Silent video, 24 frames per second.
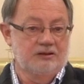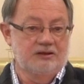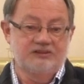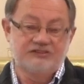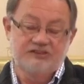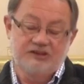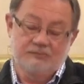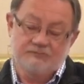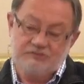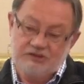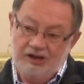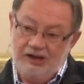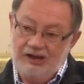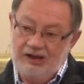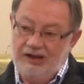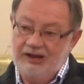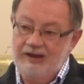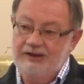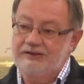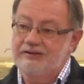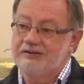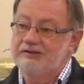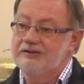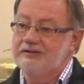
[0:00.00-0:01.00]
except
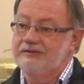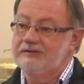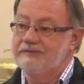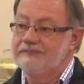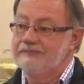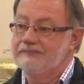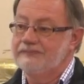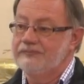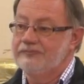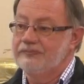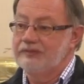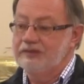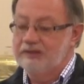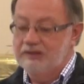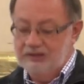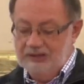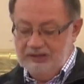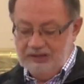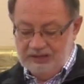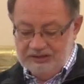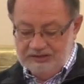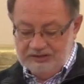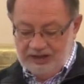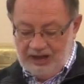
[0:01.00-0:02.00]
God.
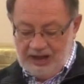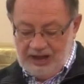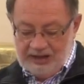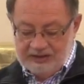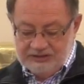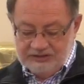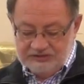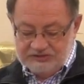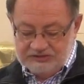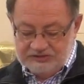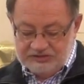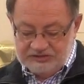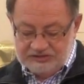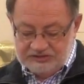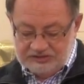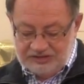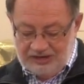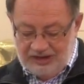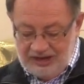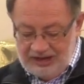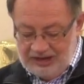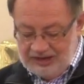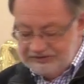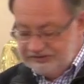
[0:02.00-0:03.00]
And God is this
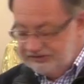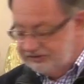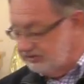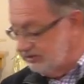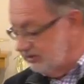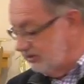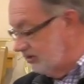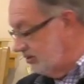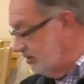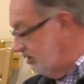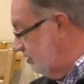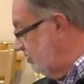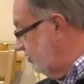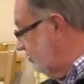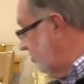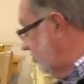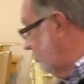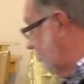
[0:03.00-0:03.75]
constant, He's